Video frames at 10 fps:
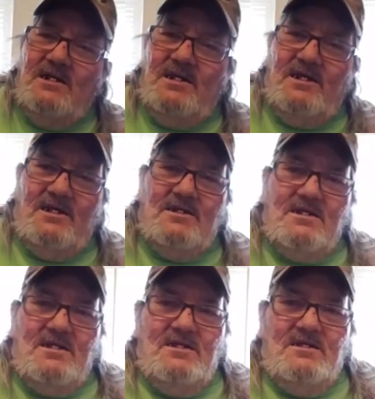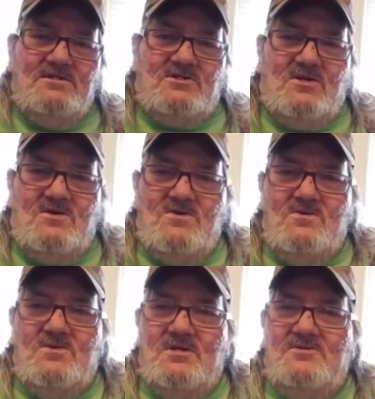And
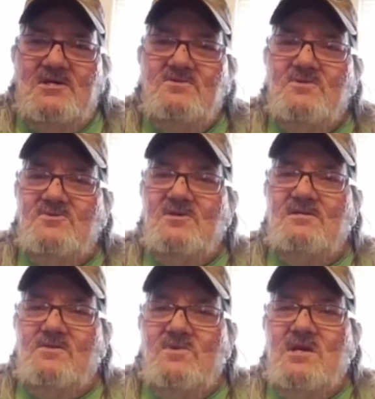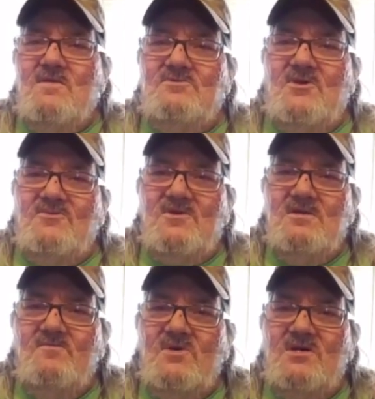so these are things that we have to
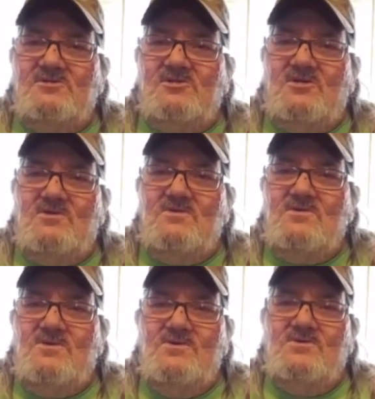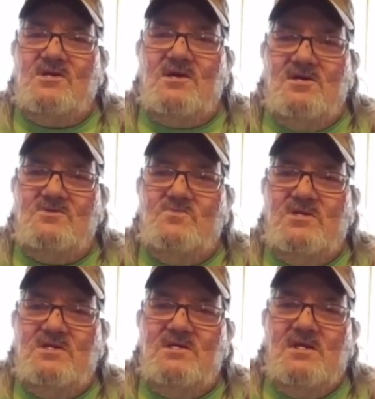think about to use as
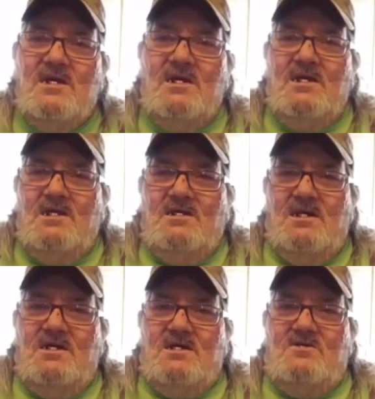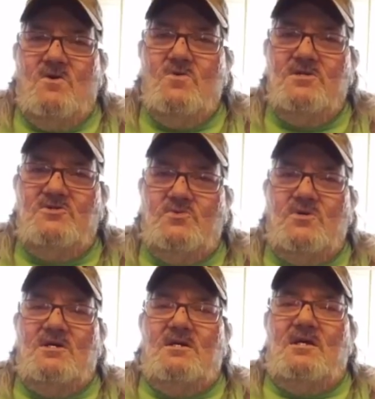we uh, go
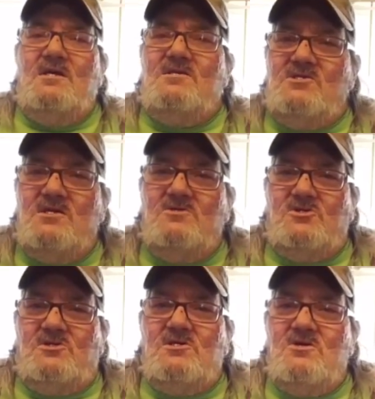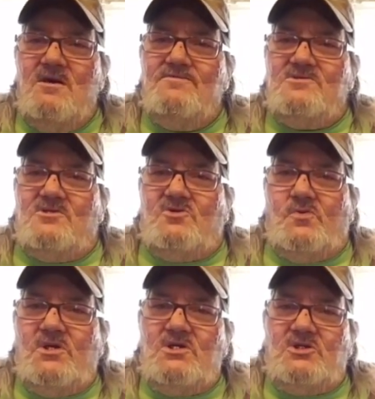into a SHTF
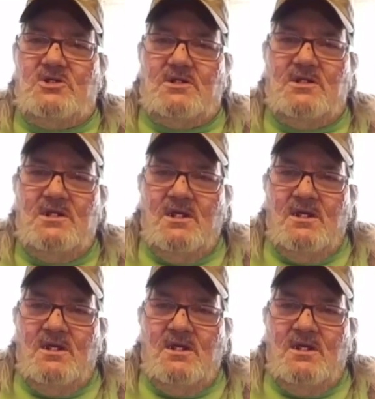situation